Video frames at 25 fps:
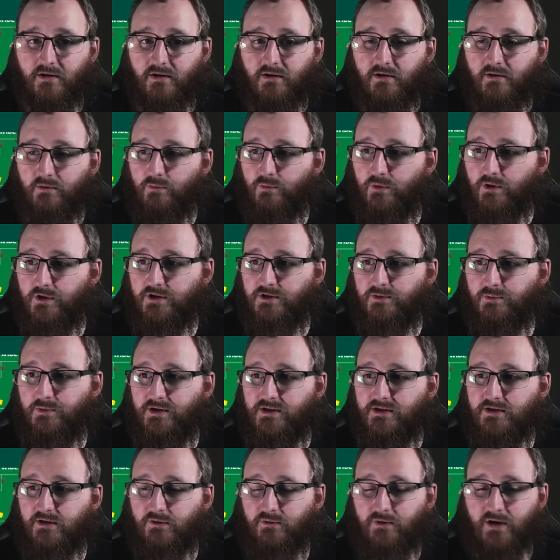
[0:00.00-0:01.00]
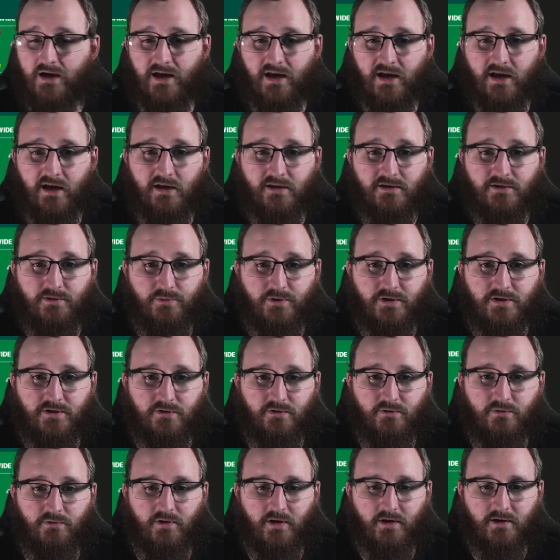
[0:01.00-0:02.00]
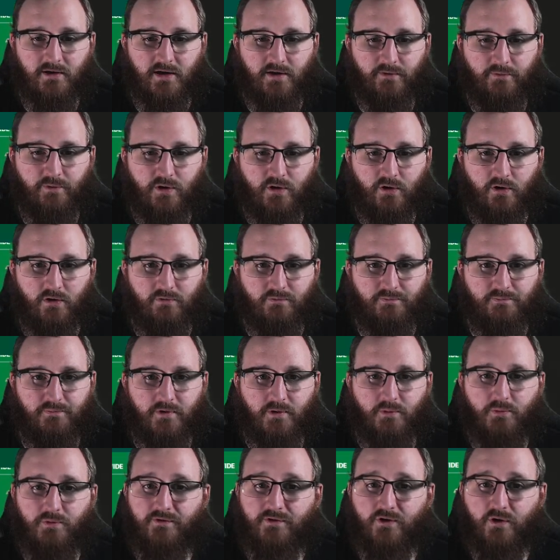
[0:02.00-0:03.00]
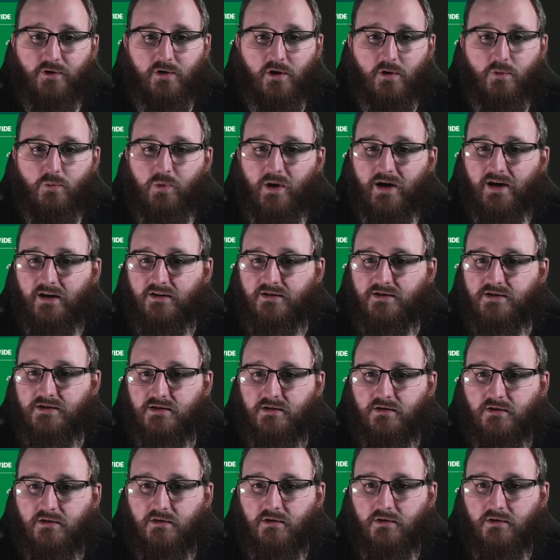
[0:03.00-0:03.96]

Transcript: What do we do here? Do we do. Have we got. A... We've got no wingers.